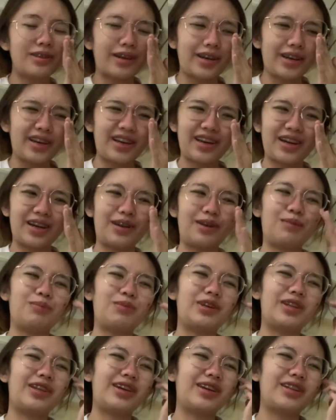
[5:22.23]
I am
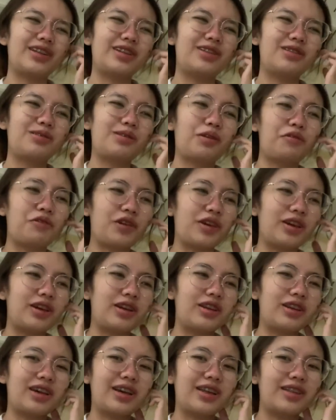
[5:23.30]
addicted to
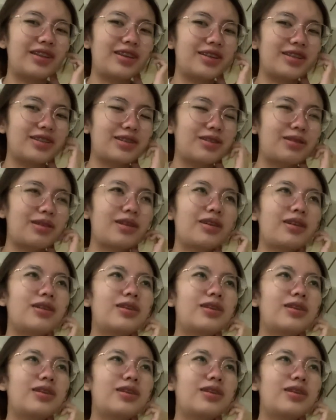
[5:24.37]
caffeine, and it's